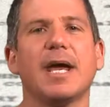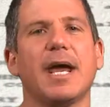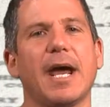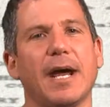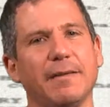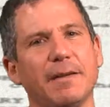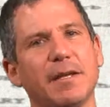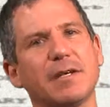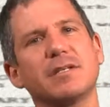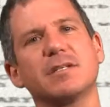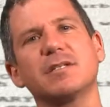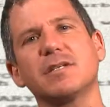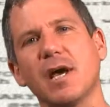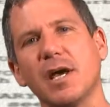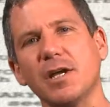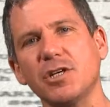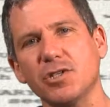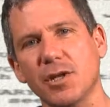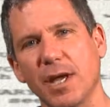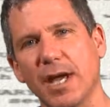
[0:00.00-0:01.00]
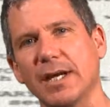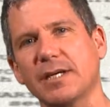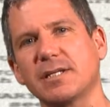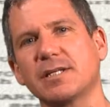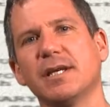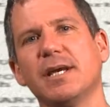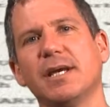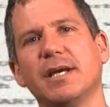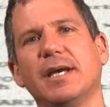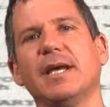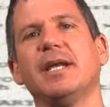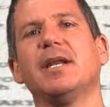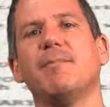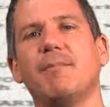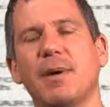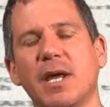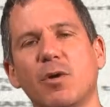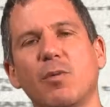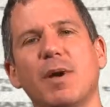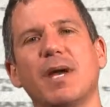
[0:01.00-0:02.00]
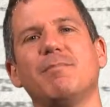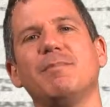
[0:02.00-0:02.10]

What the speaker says: and they decide to act in a better way.